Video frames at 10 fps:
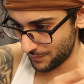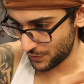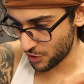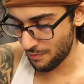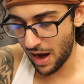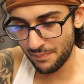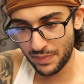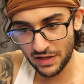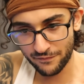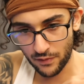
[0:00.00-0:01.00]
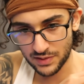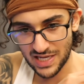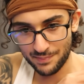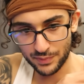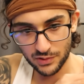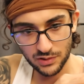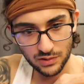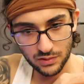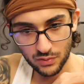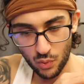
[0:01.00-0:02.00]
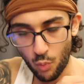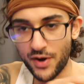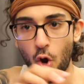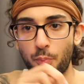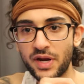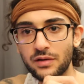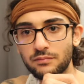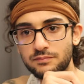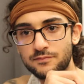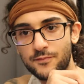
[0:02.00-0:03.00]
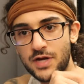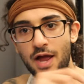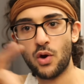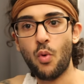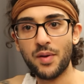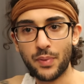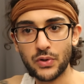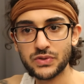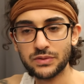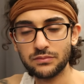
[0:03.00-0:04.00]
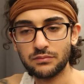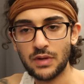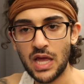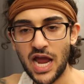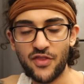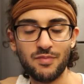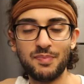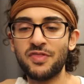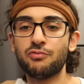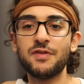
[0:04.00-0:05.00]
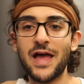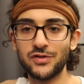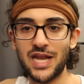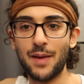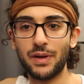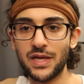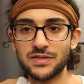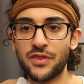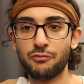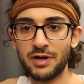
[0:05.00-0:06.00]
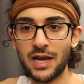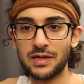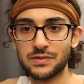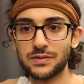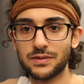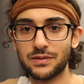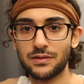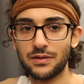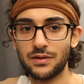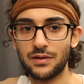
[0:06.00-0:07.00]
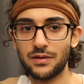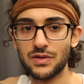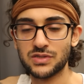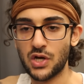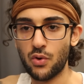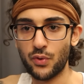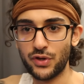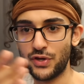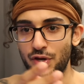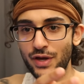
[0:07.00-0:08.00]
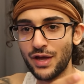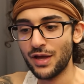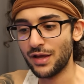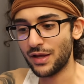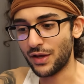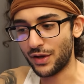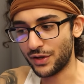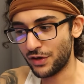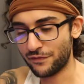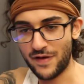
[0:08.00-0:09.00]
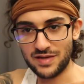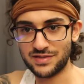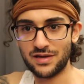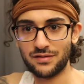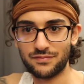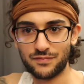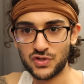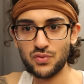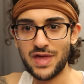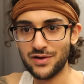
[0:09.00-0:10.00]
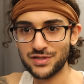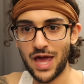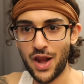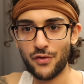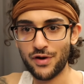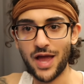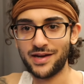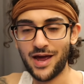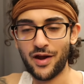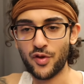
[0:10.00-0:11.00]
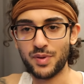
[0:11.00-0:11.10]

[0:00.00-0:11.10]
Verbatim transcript: There might be, for example, one opening to hire one person, and there might be 3,000 applicants in 3 days. So you're facing 2,999 other